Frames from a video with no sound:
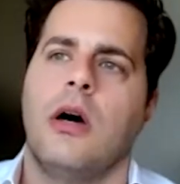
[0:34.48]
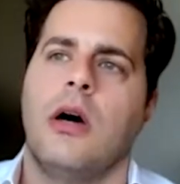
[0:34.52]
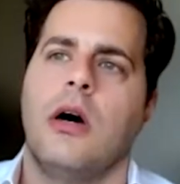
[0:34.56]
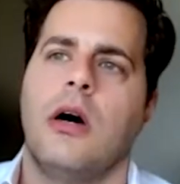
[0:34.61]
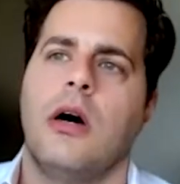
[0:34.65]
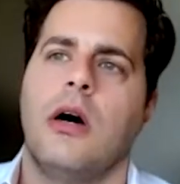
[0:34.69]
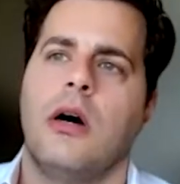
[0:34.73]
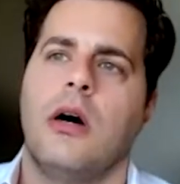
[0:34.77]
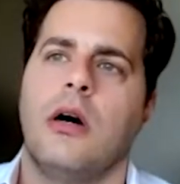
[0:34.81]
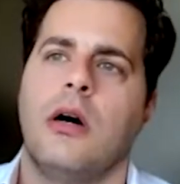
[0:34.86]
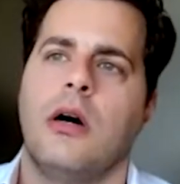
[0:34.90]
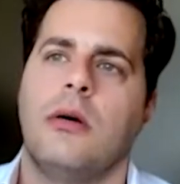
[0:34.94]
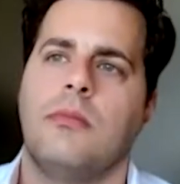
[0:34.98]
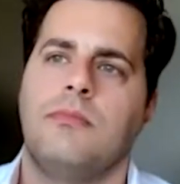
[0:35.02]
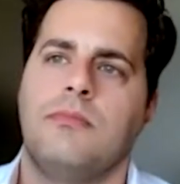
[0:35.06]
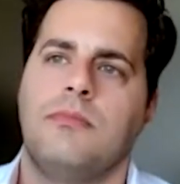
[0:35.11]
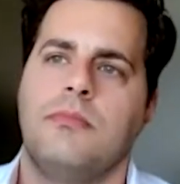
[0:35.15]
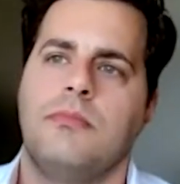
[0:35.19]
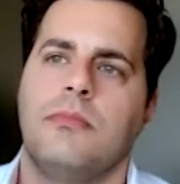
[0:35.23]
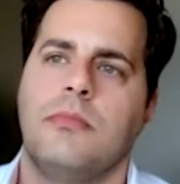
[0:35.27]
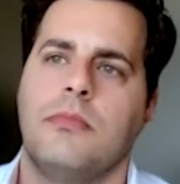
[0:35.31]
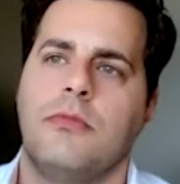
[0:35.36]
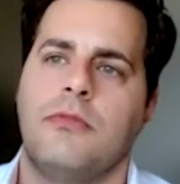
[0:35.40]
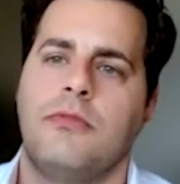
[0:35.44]
Uh,
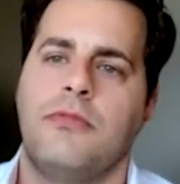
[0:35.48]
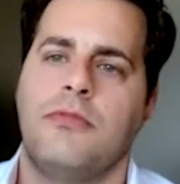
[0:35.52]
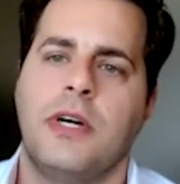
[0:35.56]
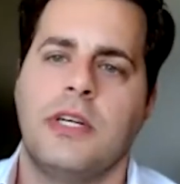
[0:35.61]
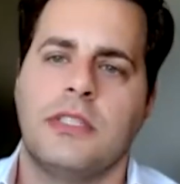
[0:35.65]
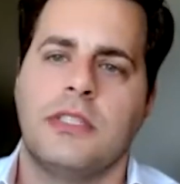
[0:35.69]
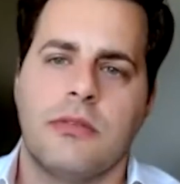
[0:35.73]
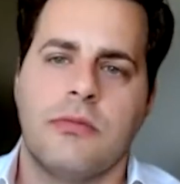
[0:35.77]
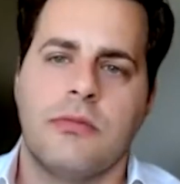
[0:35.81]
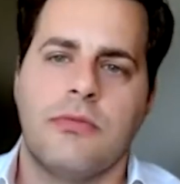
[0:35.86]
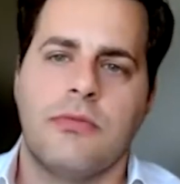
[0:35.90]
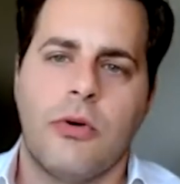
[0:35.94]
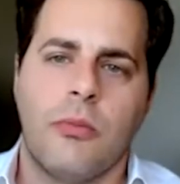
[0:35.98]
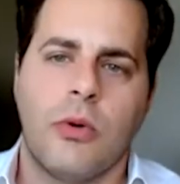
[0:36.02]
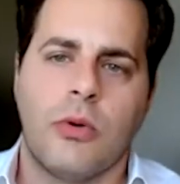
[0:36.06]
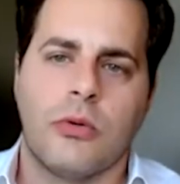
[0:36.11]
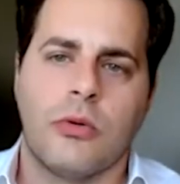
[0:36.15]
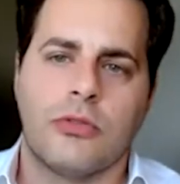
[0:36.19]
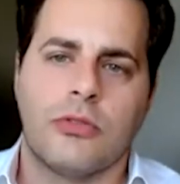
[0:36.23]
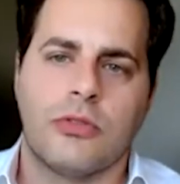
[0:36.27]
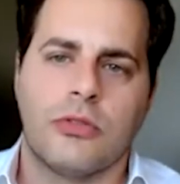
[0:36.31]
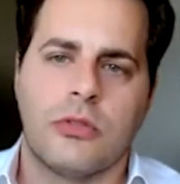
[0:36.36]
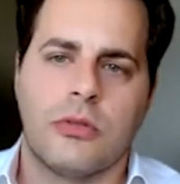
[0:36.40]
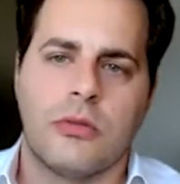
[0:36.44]
first and
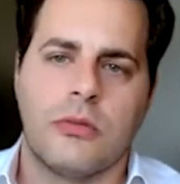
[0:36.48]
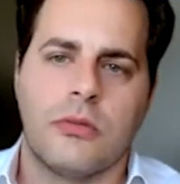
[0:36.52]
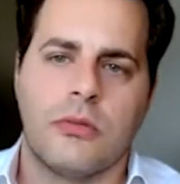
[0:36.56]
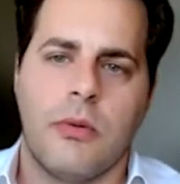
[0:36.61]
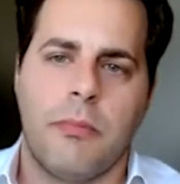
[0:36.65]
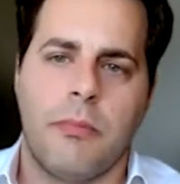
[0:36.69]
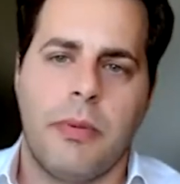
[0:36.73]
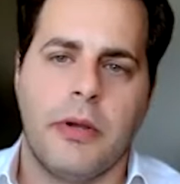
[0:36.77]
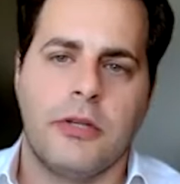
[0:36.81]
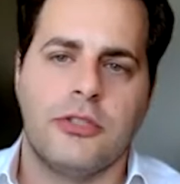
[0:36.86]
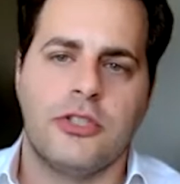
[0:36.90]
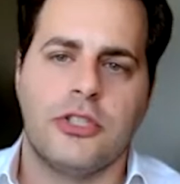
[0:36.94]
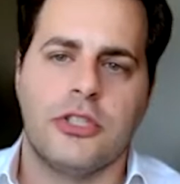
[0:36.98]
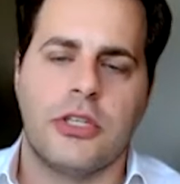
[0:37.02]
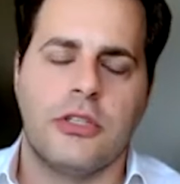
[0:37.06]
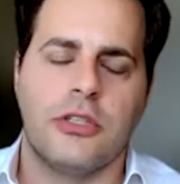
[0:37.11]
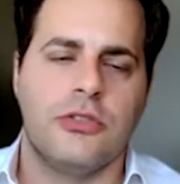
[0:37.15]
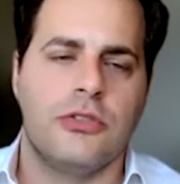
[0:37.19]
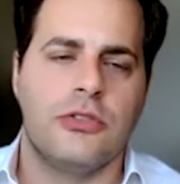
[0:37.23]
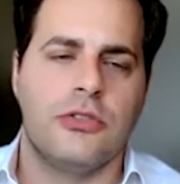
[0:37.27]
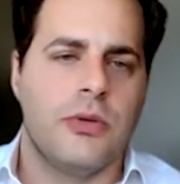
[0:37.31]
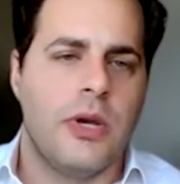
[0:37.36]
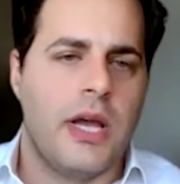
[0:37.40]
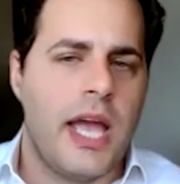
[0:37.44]
foremost, a pension can
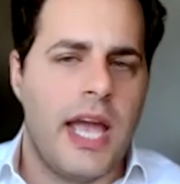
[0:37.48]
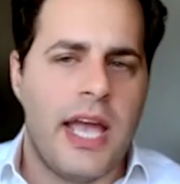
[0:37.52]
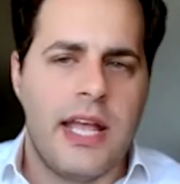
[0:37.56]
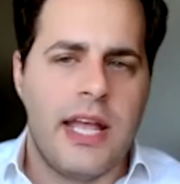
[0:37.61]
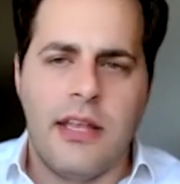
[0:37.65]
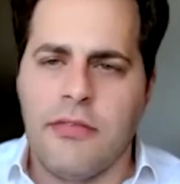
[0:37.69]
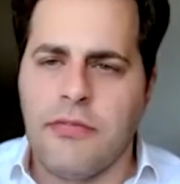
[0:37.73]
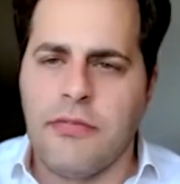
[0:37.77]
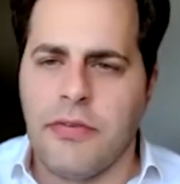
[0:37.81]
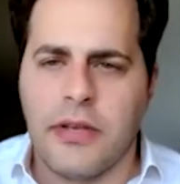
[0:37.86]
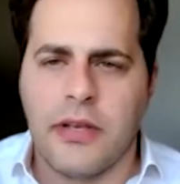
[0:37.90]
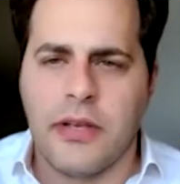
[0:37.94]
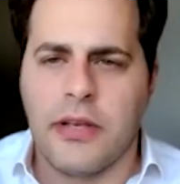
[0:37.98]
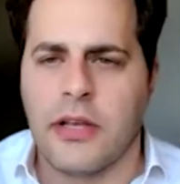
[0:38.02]
do anything.